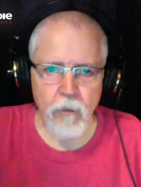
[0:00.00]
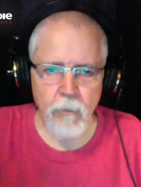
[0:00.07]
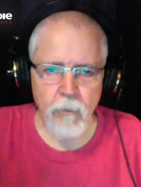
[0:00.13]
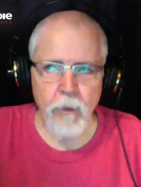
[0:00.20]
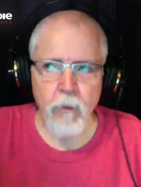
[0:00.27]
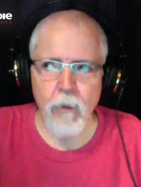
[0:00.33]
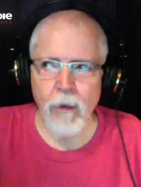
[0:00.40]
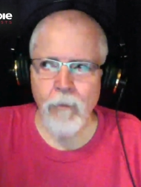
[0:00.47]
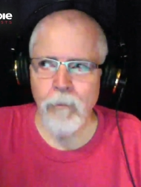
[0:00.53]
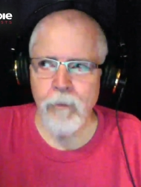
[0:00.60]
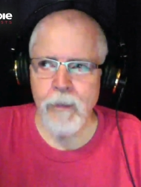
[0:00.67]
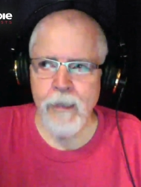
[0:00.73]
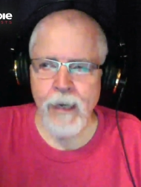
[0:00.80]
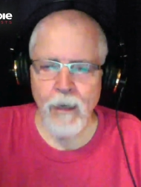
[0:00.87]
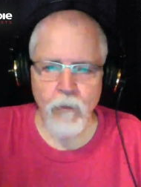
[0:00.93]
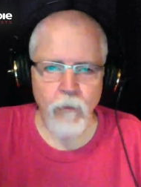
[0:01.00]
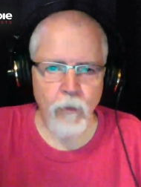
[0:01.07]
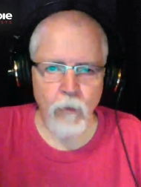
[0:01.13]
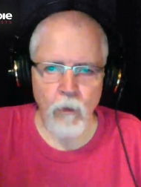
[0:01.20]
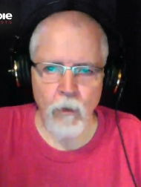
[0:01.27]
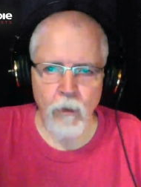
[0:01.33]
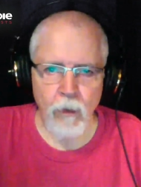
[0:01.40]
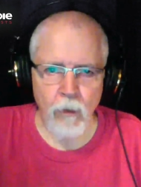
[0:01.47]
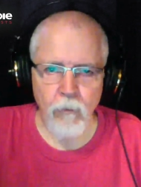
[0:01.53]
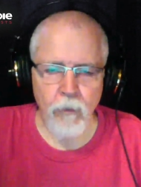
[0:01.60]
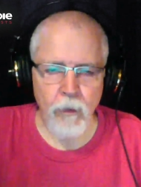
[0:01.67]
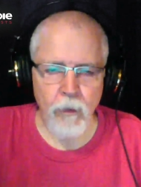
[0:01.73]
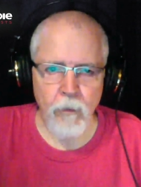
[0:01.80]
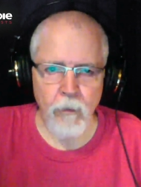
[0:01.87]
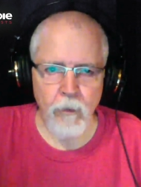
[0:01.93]
I've been around tech for long enough
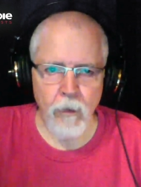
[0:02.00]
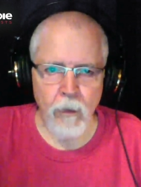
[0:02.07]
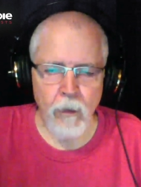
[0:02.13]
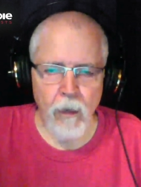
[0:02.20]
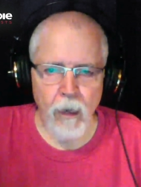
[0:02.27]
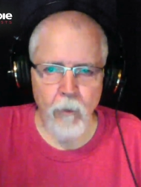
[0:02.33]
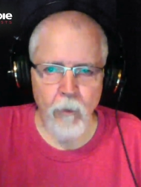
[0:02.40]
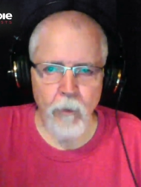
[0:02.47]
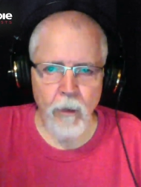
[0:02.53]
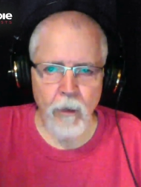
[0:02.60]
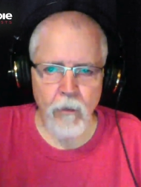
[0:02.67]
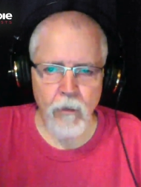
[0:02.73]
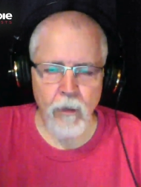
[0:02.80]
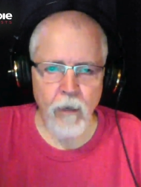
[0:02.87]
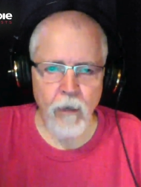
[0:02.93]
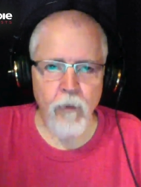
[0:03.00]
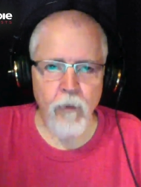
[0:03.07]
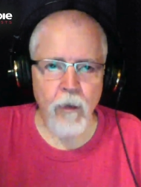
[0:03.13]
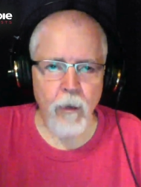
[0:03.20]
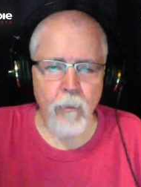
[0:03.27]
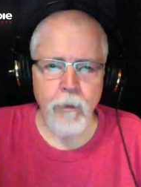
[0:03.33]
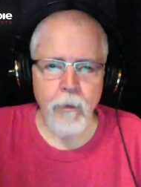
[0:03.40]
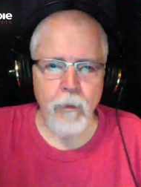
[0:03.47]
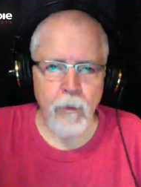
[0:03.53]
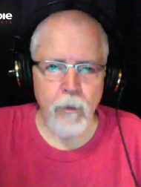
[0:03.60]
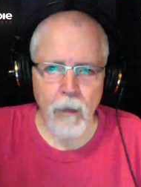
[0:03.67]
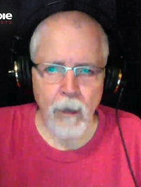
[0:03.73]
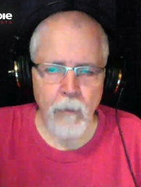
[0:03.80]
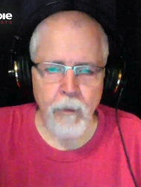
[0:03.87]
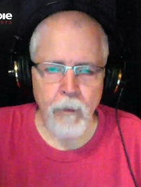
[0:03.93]
that I, uh, I realize that every company you can
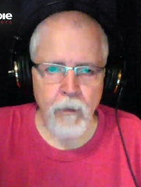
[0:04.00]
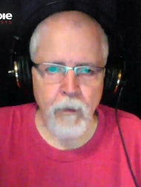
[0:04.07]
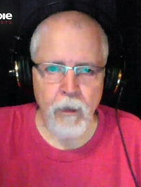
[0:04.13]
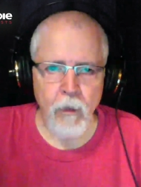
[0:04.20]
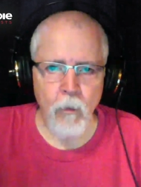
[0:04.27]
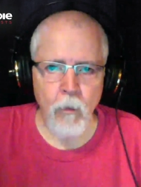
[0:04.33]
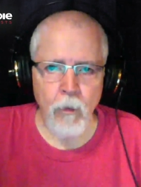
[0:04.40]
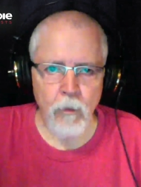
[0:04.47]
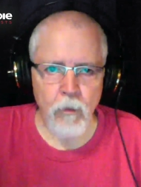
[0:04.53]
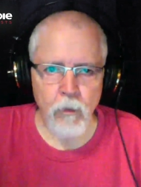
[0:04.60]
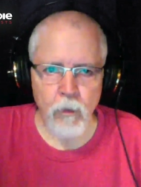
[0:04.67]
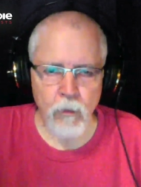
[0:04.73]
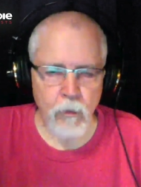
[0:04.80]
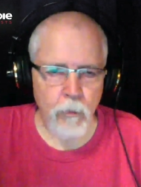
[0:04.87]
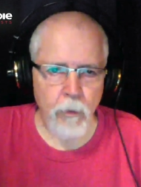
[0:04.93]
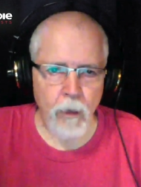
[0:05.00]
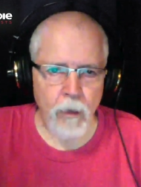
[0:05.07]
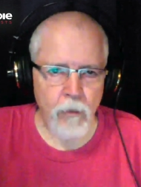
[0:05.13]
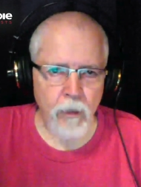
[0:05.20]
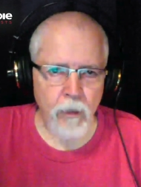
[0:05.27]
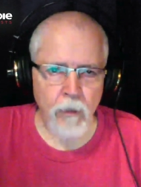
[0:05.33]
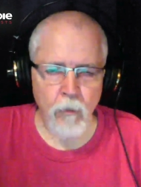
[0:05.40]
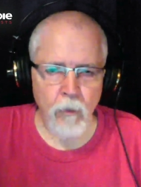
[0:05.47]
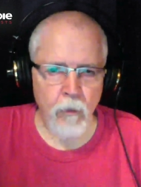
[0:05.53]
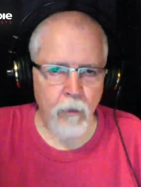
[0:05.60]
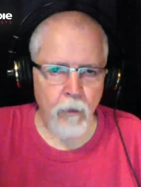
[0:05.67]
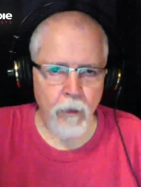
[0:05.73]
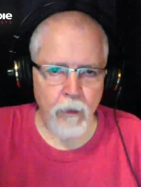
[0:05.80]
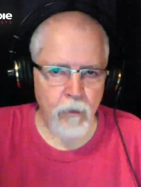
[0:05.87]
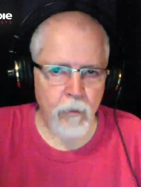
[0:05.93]
name in the tech world is just a project or a
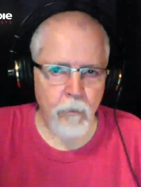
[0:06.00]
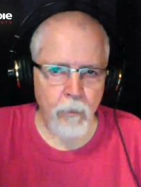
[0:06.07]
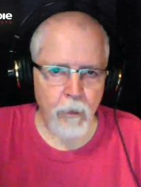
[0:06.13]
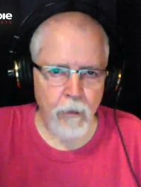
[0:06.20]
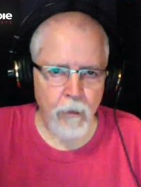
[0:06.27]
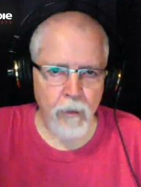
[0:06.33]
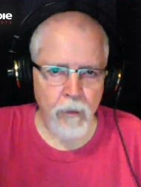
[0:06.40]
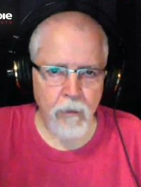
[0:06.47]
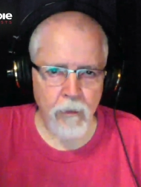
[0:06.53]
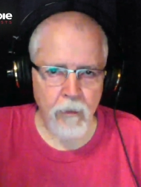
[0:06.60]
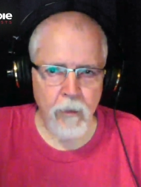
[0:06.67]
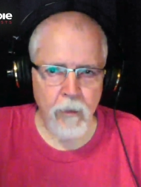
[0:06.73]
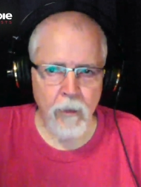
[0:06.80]
collection of projects.